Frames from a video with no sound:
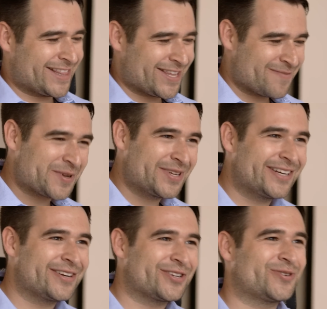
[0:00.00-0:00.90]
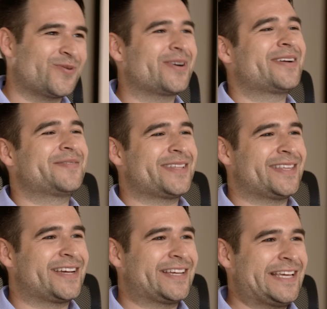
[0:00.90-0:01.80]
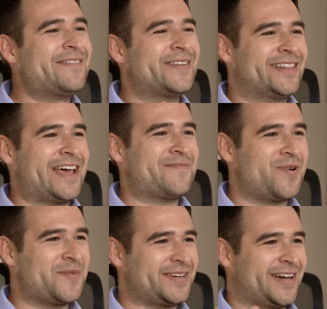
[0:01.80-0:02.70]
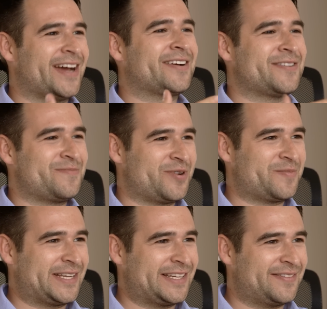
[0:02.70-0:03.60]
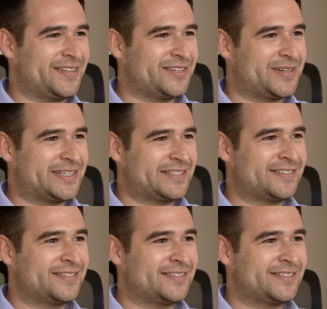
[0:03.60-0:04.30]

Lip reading: The ability to short everything, even in that moment, I couldn't bring myself to do it.